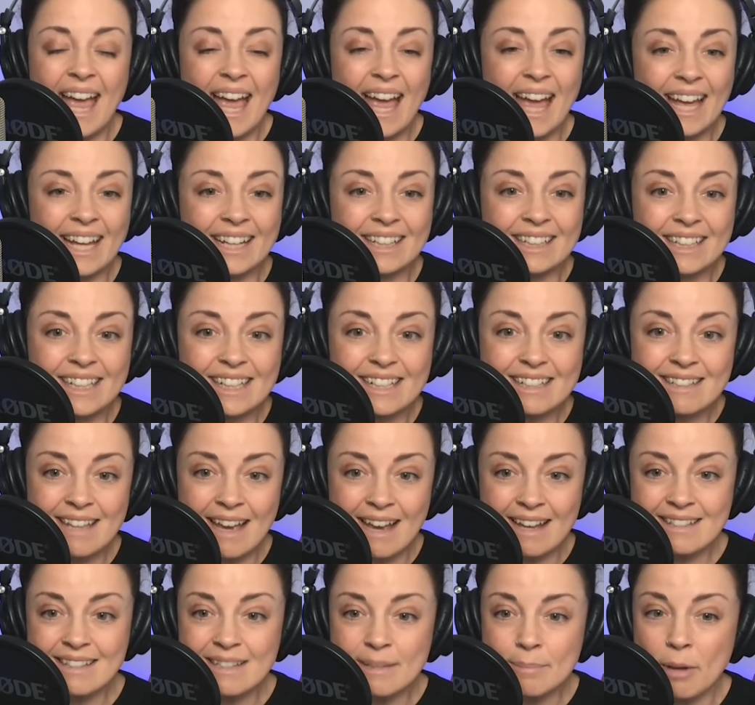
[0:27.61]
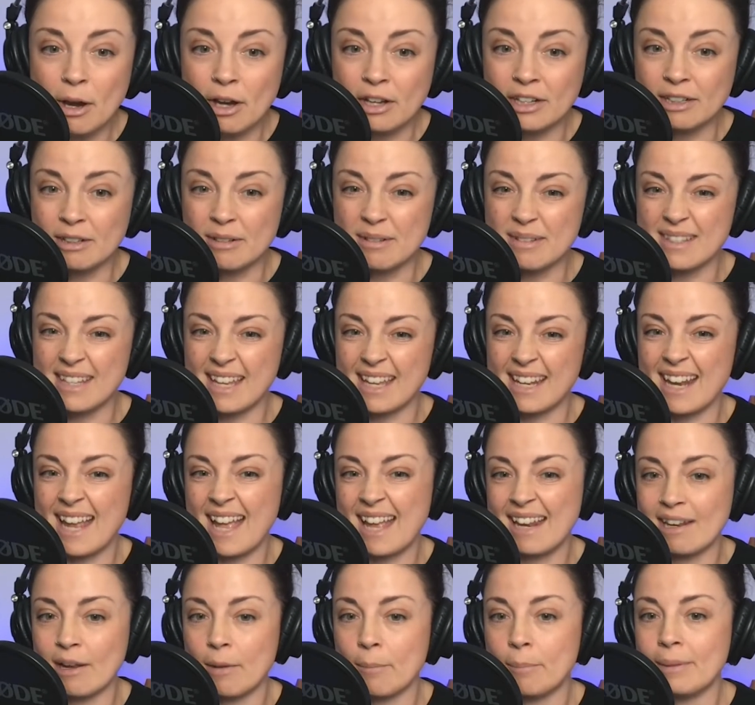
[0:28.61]
and testimonials can
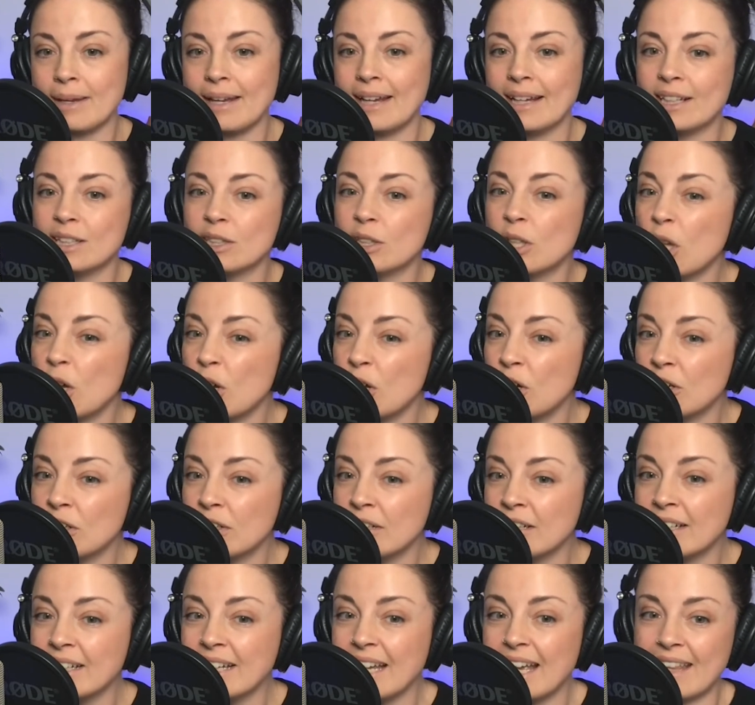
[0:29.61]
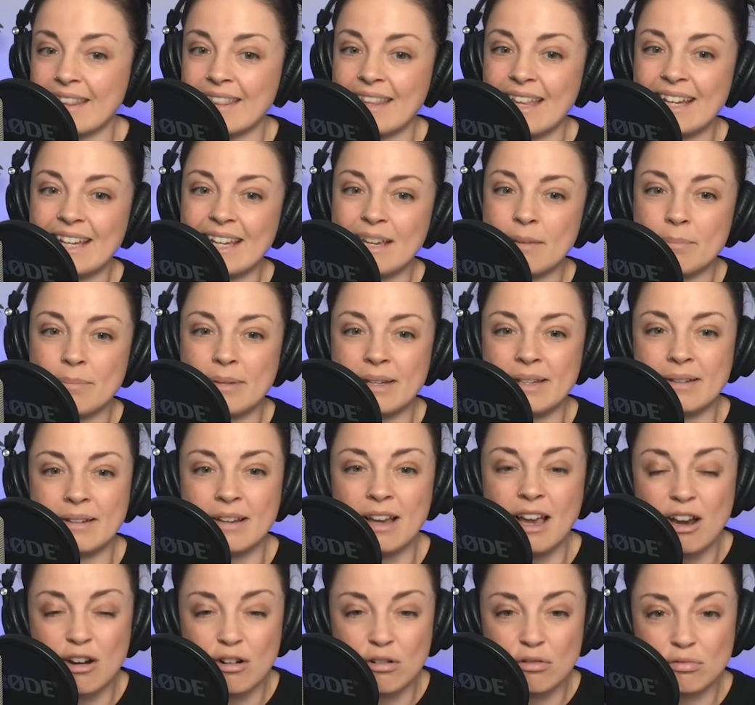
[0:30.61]
end up being long and they can be
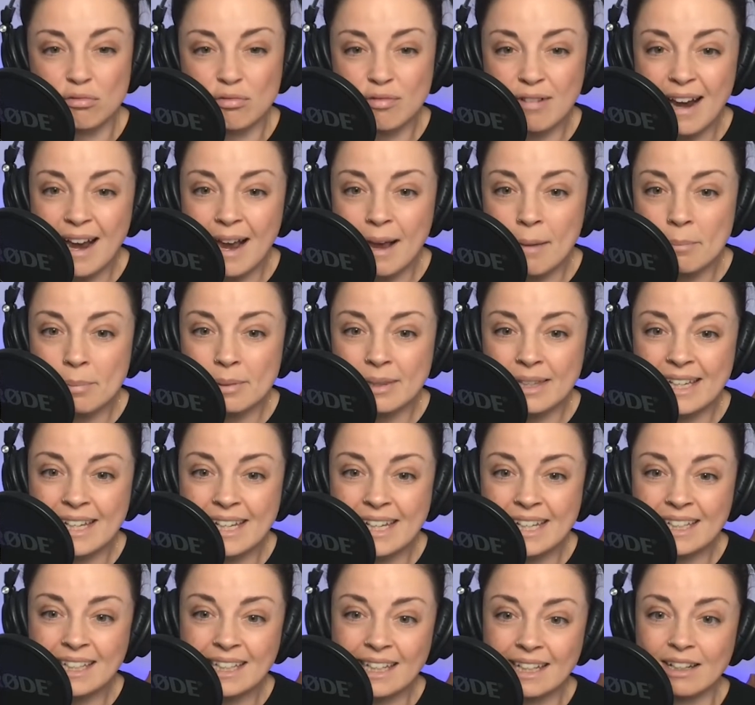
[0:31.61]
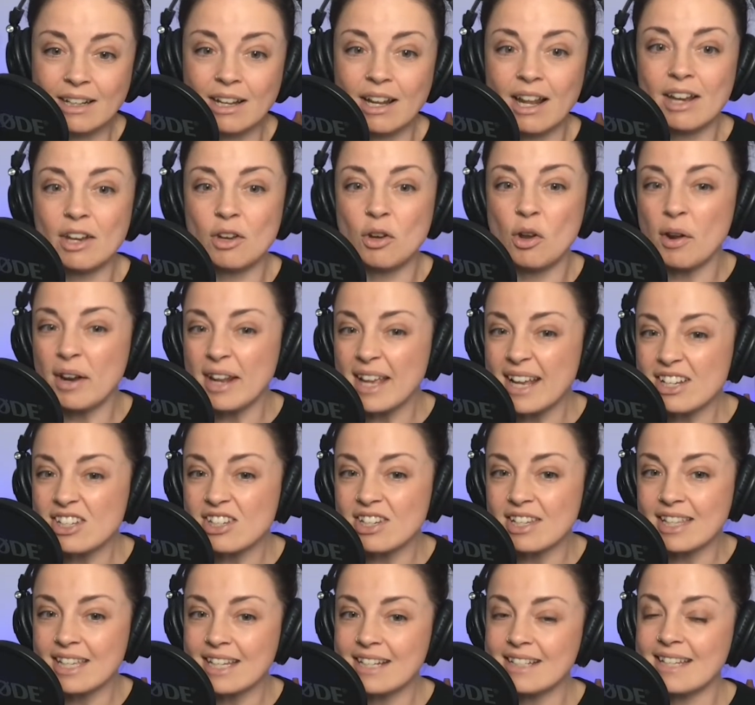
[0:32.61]
rambling and not
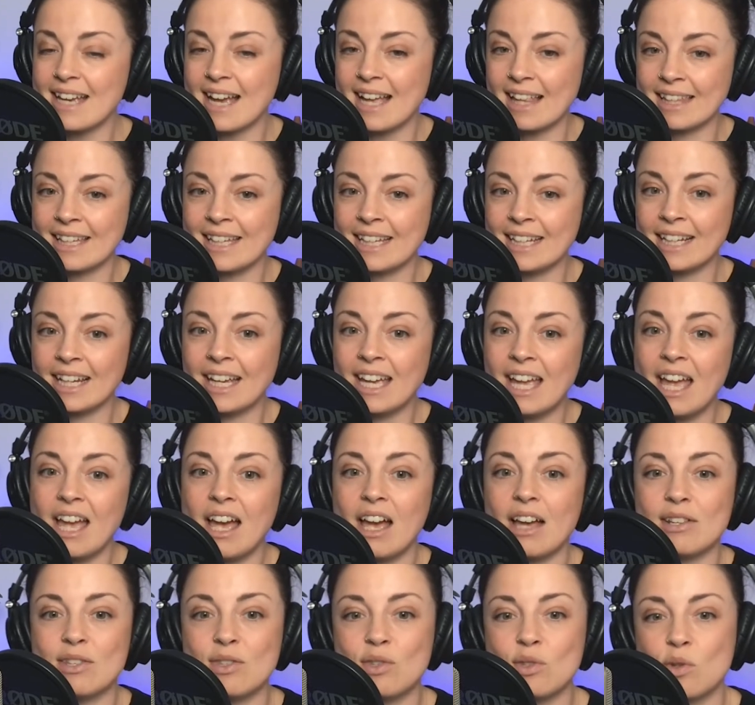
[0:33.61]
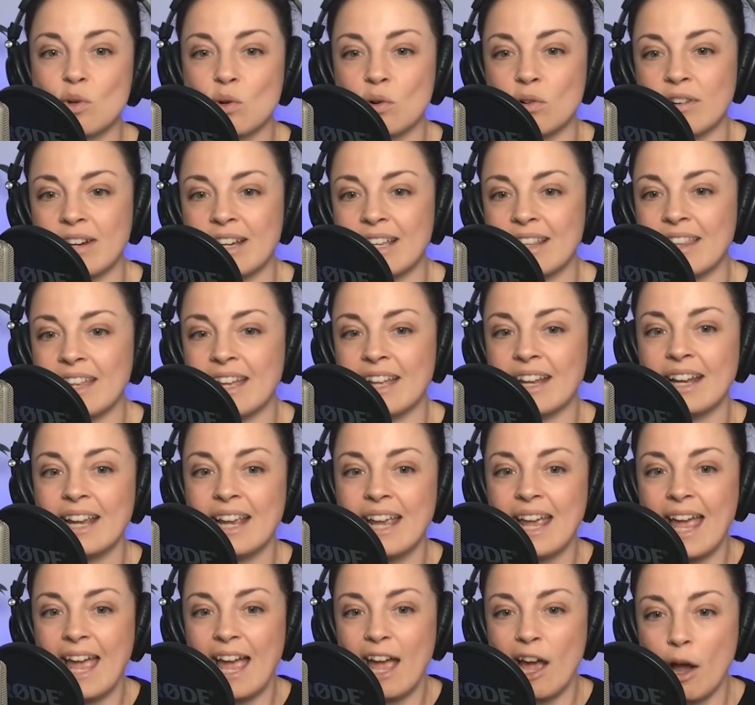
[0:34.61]
actually telling a story that
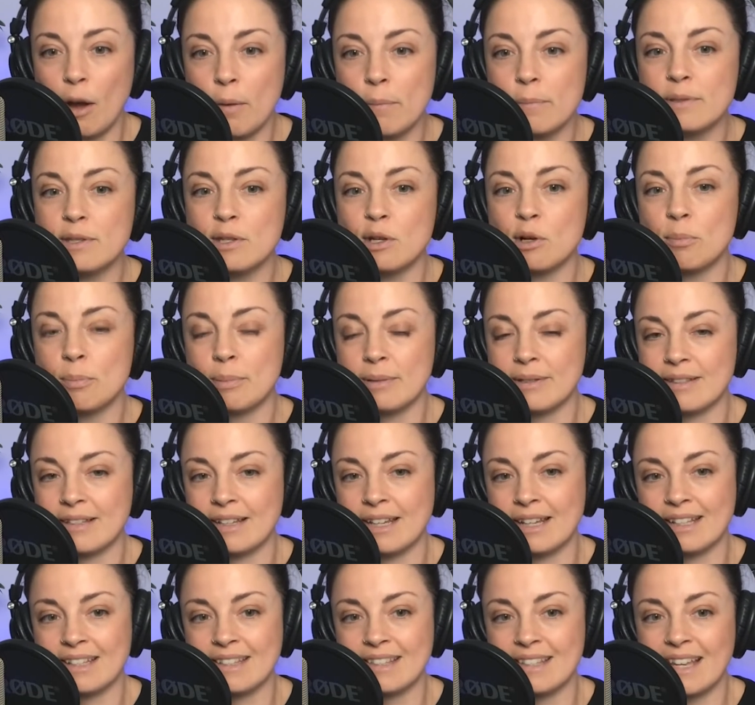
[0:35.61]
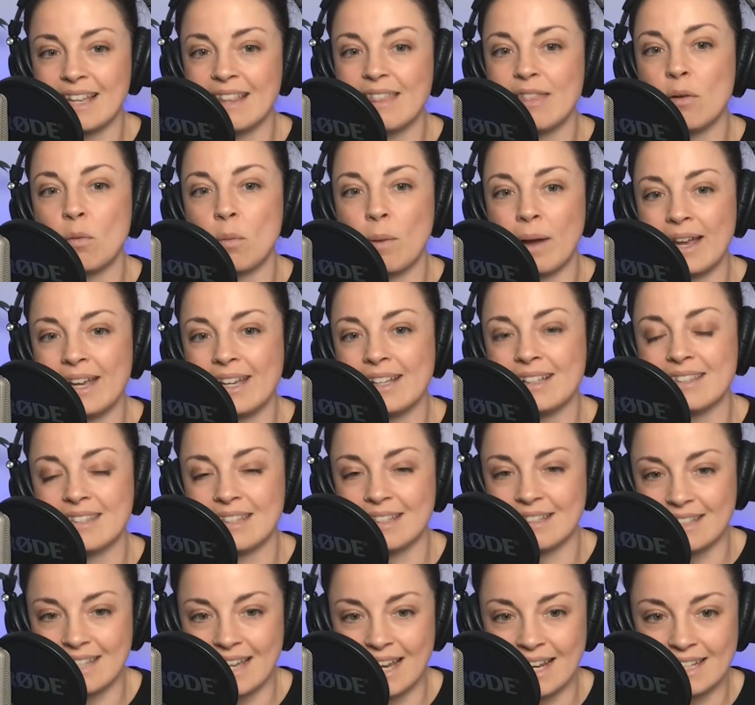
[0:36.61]
helps your business in the way it's
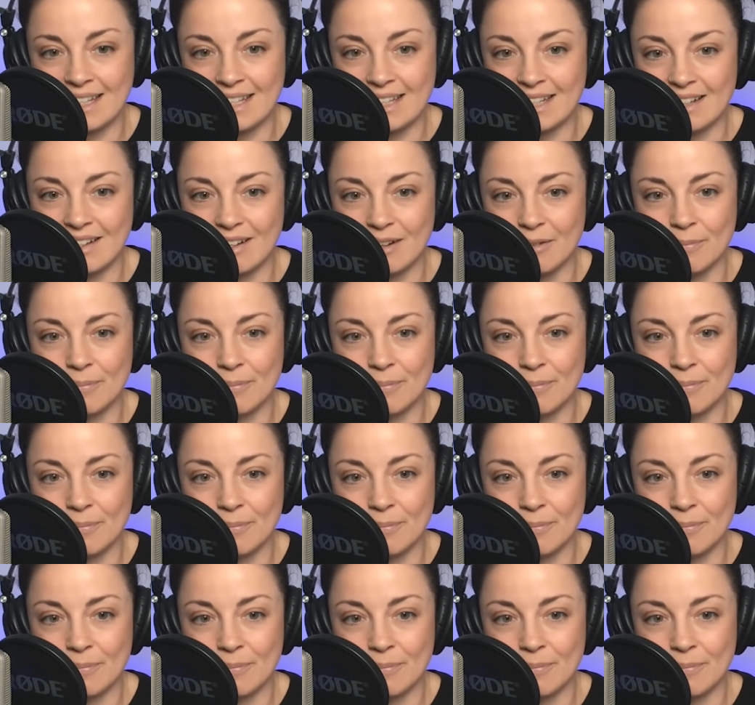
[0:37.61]
intended.